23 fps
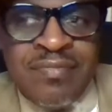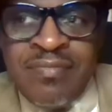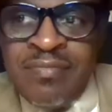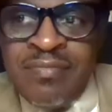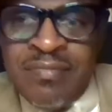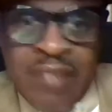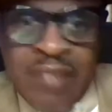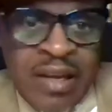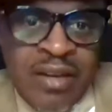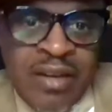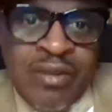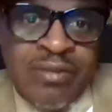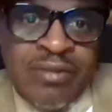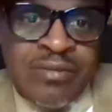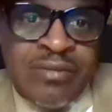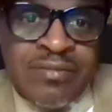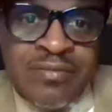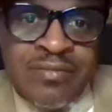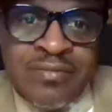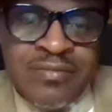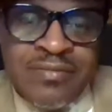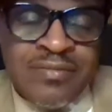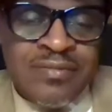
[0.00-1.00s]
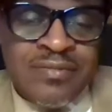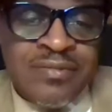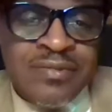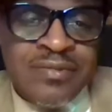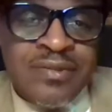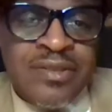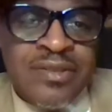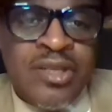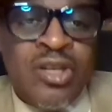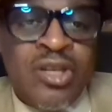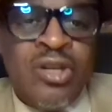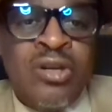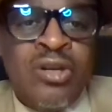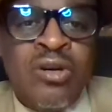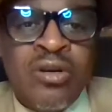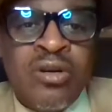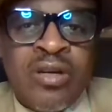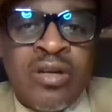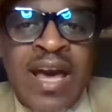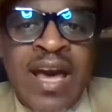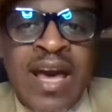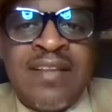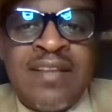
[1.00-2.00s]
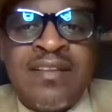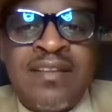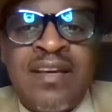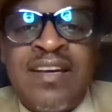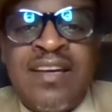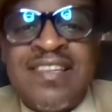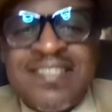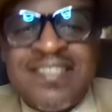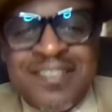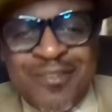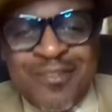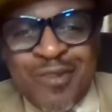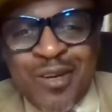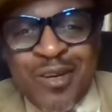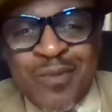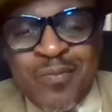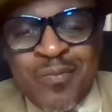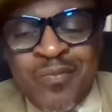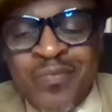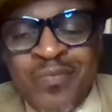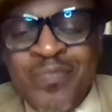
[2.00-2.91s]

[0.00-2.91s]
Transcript: They do. Look at the history.